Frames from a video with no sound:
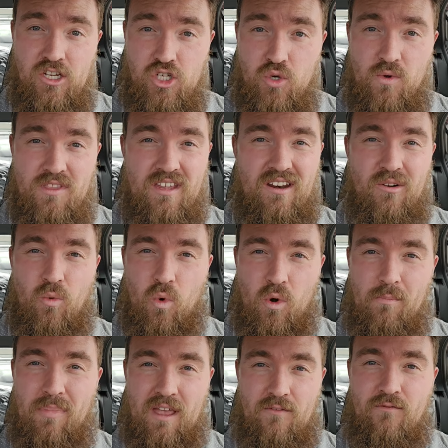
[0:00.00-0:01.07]
issue with it and
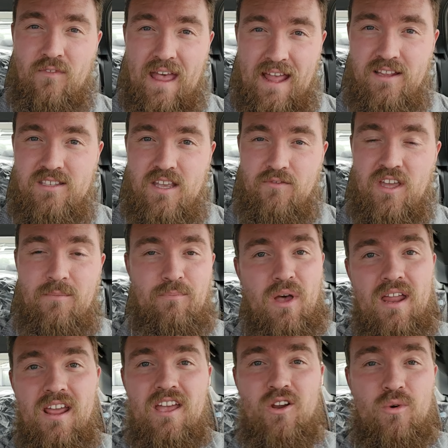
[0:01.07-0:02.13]
weren't big fans of it,
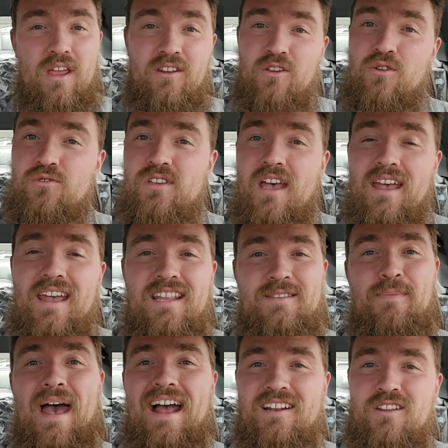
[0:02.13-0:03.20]
but great news. It's
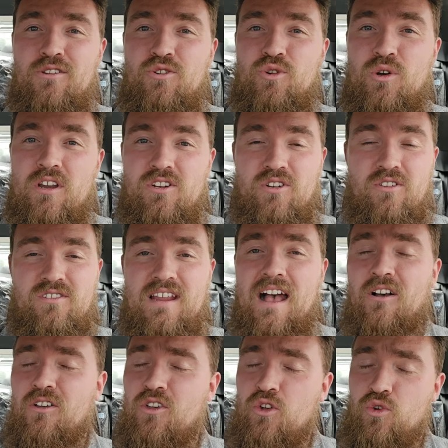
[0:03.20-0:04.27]
back to the traditional
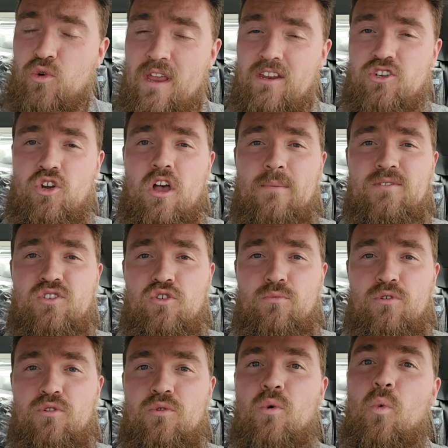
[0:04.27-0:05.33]
style. Great job,
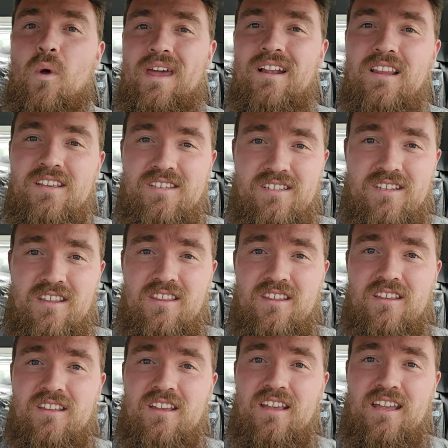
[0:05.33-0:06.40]
Subaru. Way to listen to
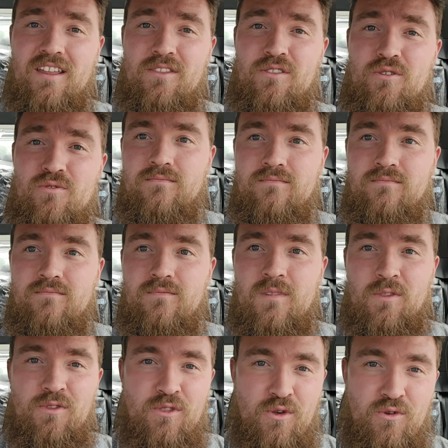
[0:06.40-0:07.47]
the
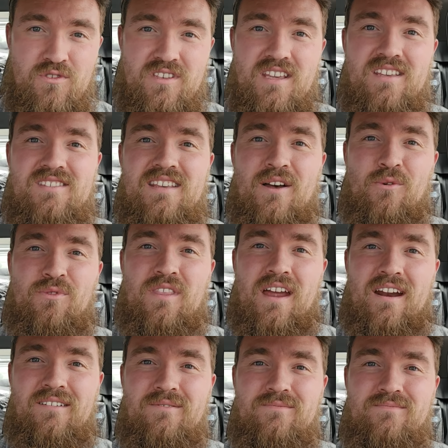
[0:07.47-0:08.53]
enthusiasts out
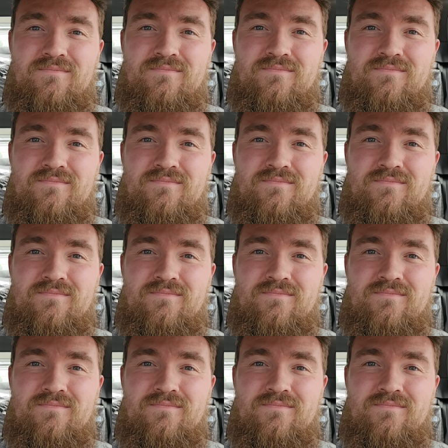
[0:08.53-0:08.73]
there.